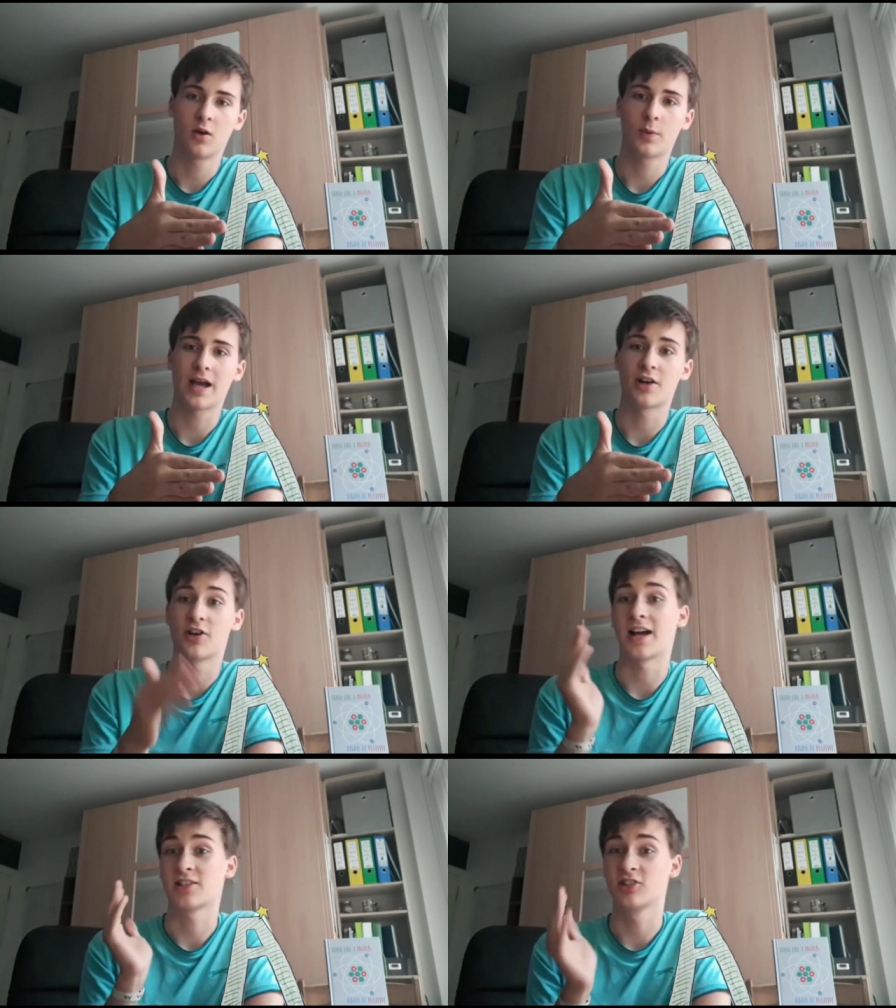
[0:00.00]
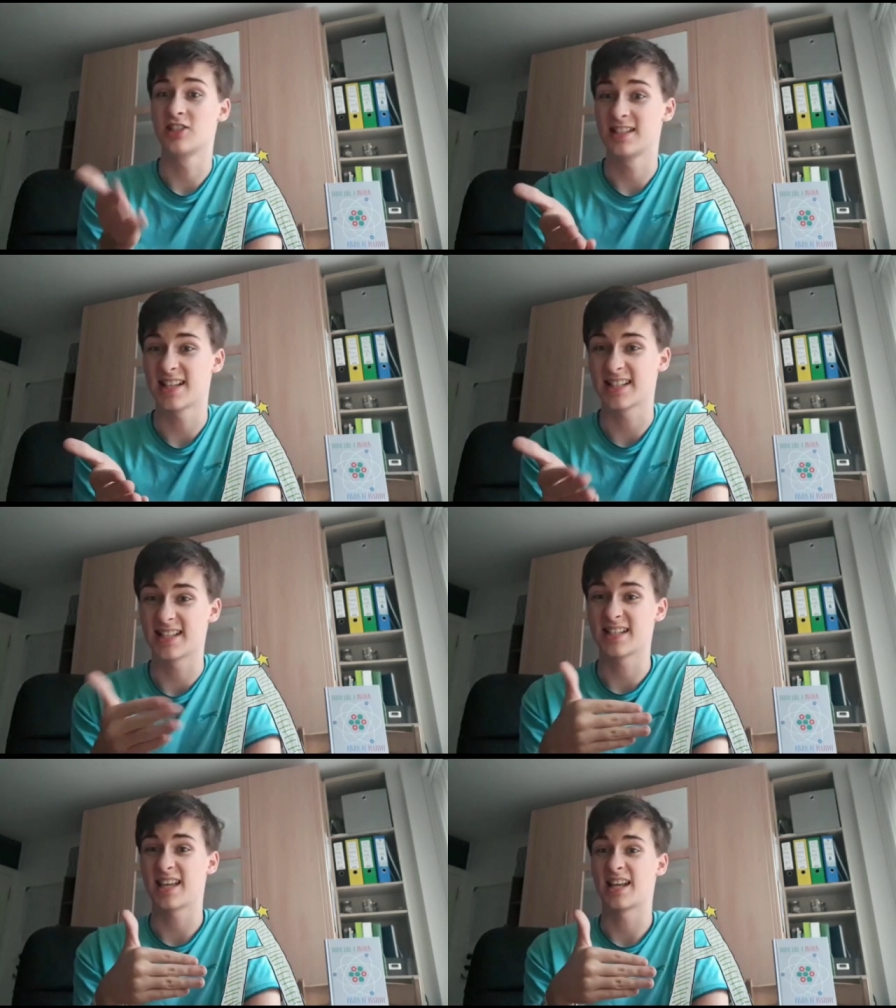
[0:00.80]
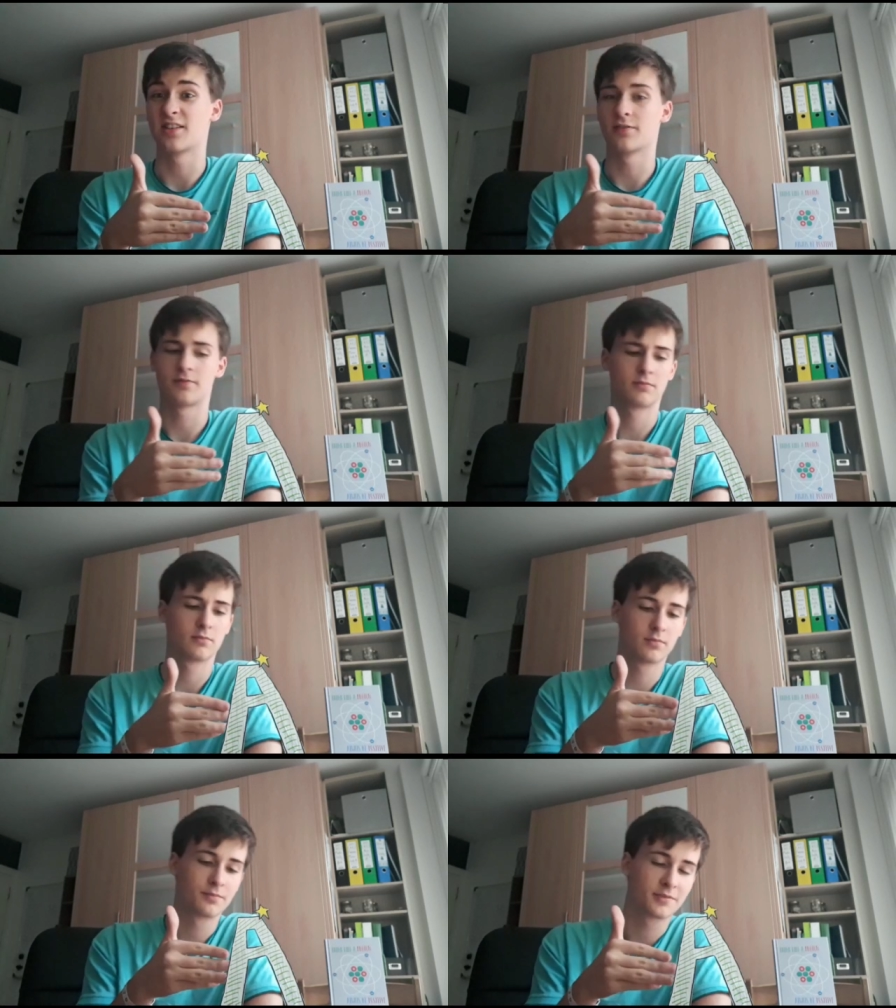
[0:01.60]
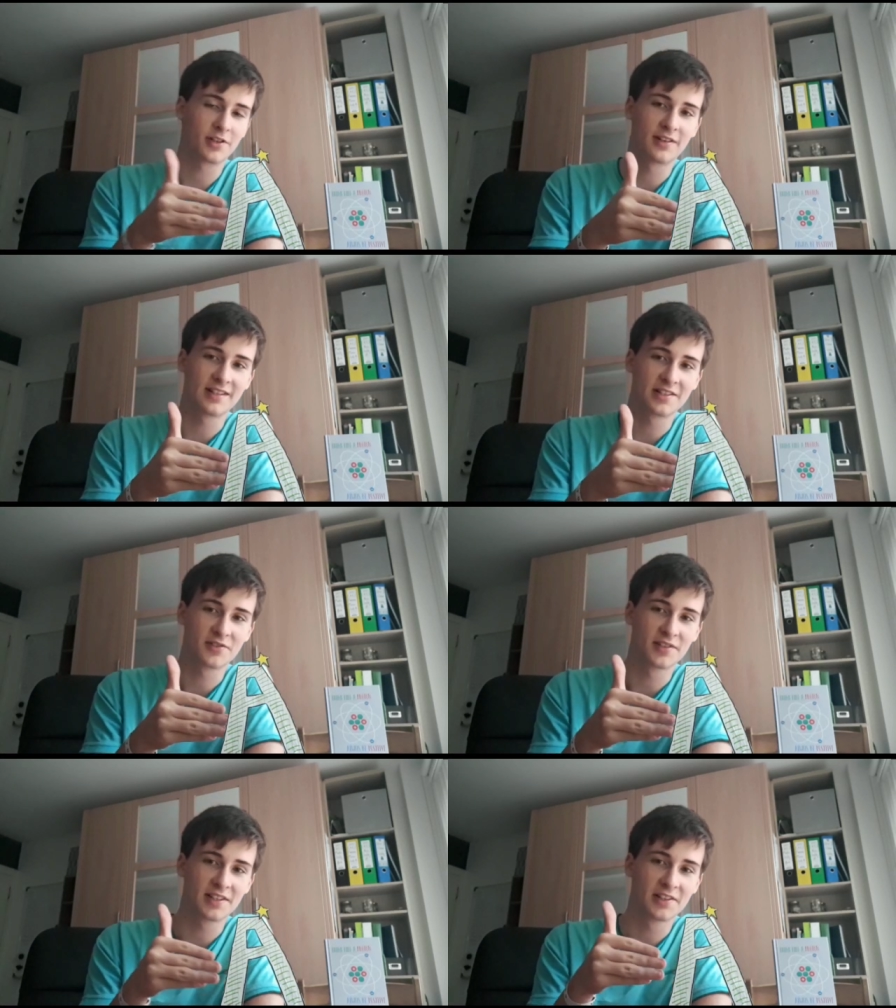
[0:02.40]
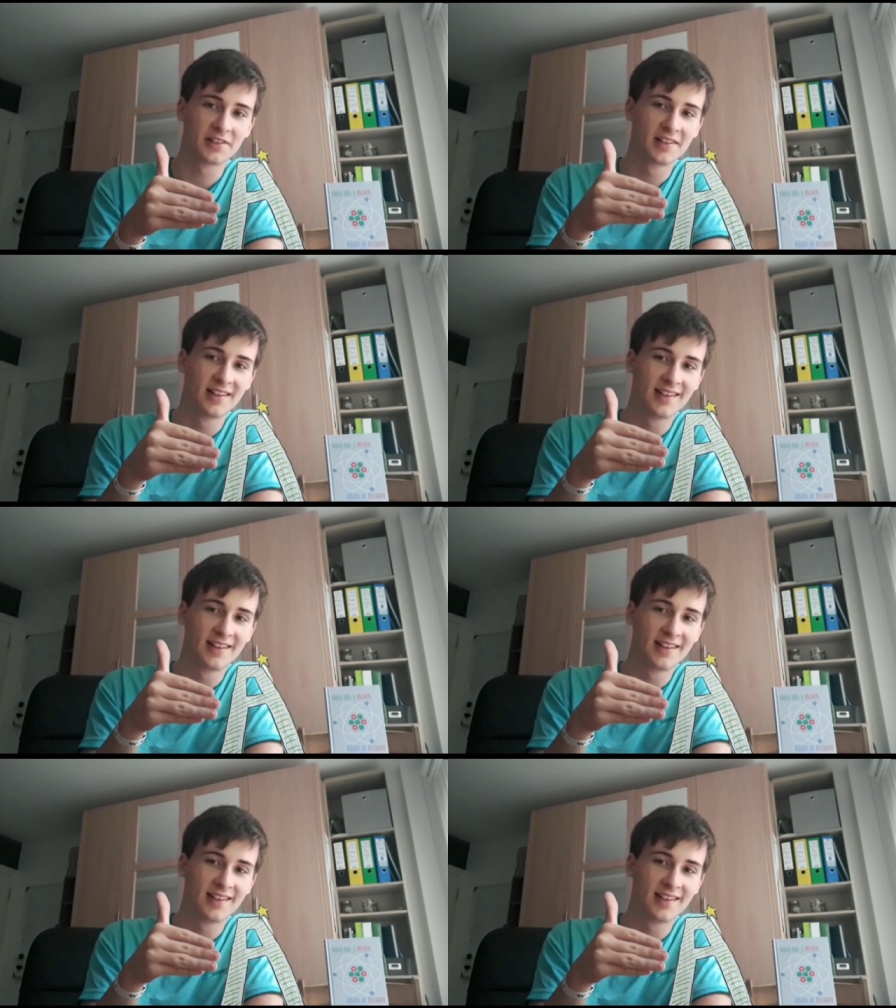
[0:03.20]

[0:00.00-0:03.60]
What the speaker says: we had our actual GCSEs at the end of. Sorry, this looks really cool.